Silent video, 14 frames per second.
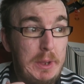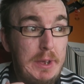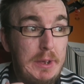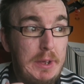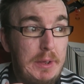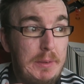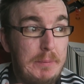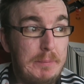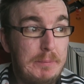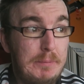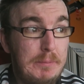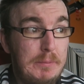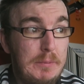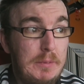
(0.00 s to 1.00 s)
week,
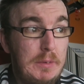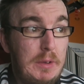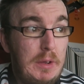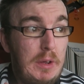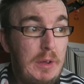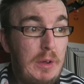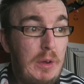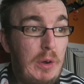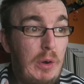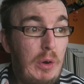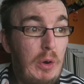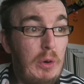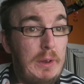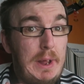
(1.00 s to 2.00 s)

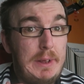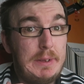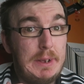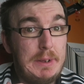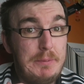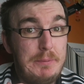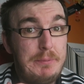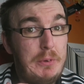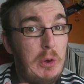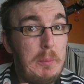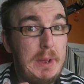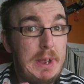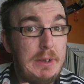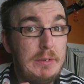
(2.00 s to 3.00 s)
unless I can
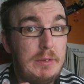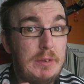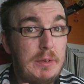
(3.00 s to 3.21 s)
film it